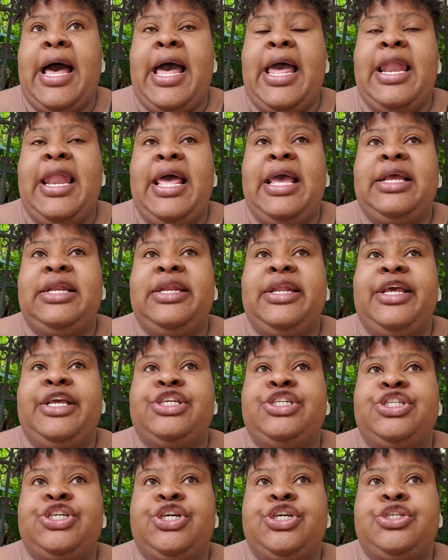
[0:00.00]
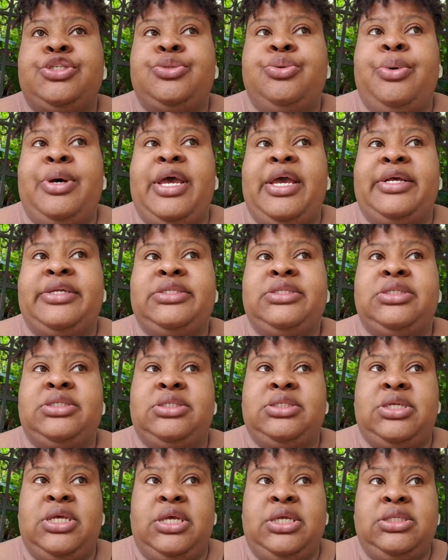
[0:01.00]
like nature to an
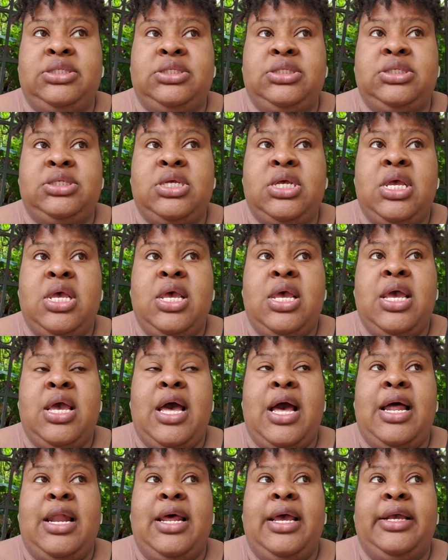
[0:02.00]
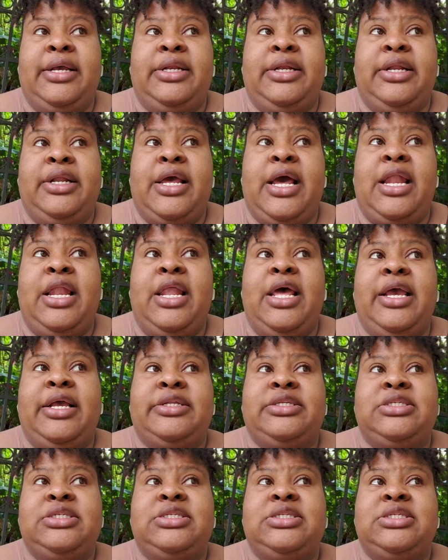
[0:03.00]
extent. I
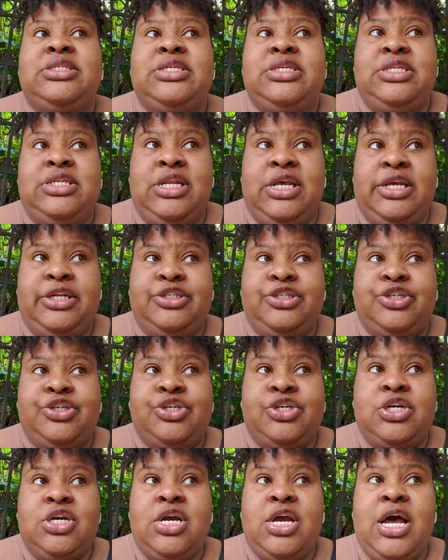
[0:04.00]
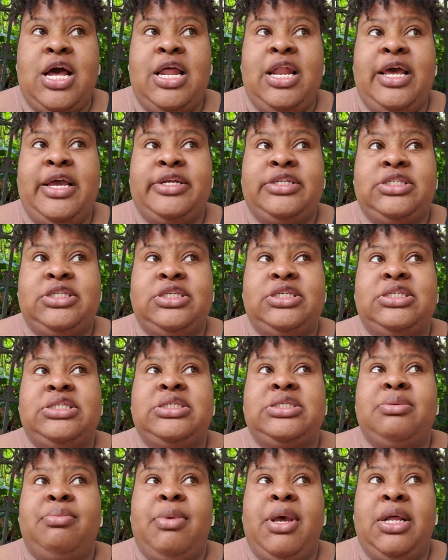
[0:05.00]
like to see nature. I like to
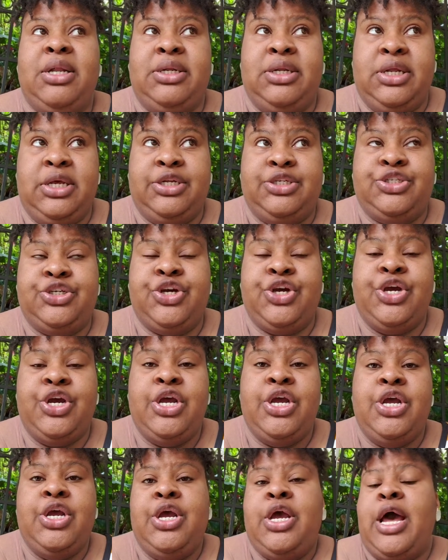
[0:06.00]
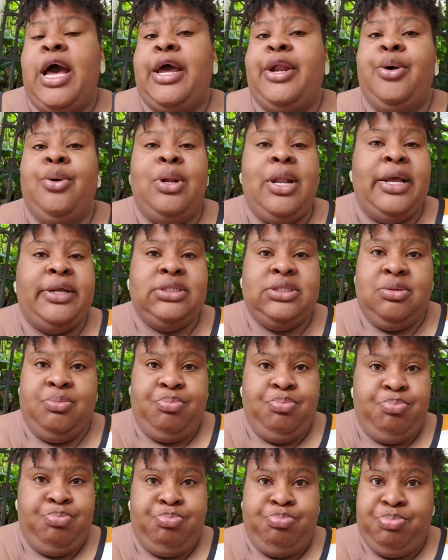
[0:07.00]
smell nature. I don't like to
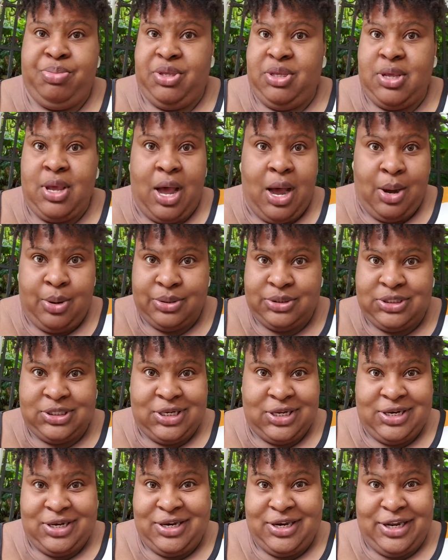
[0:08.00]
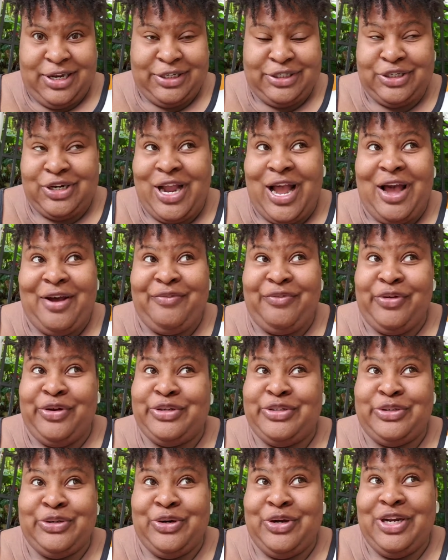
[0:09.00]
be out in nature
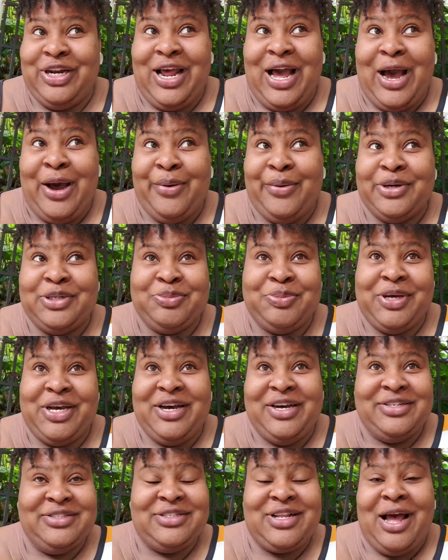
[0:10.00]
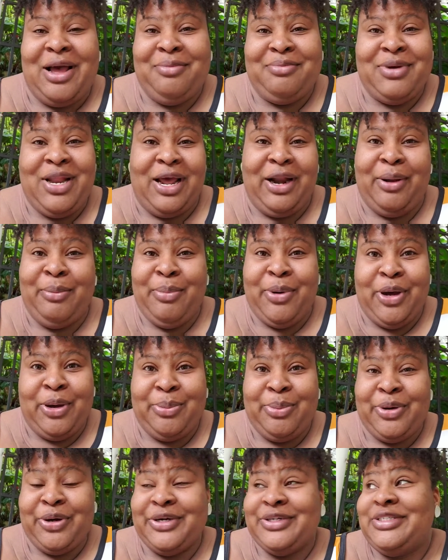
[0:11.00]
after certain hours because I'm not a
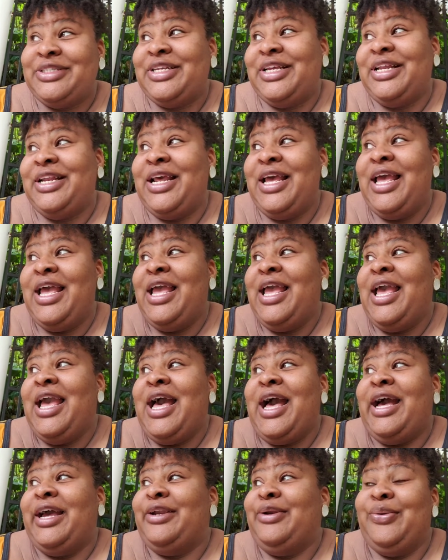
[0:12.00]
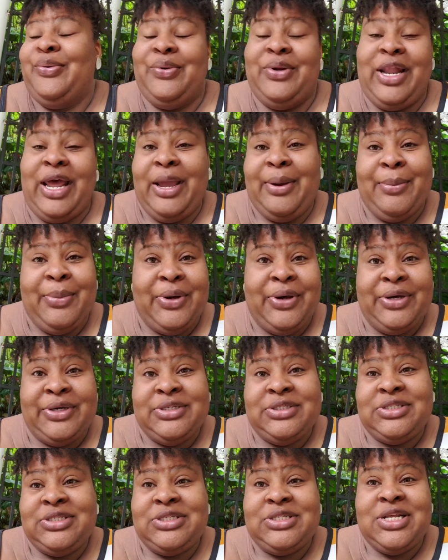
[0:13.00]
bug person. I don't like
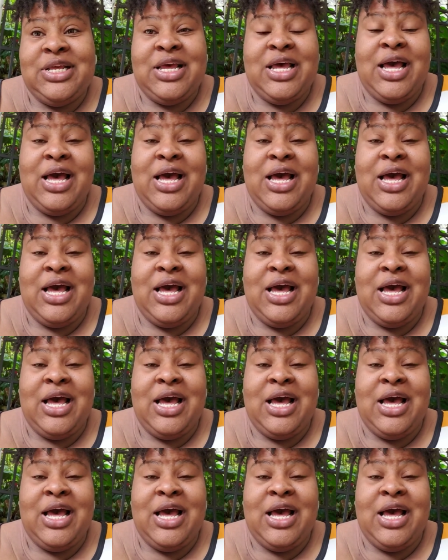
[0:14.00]
bugs.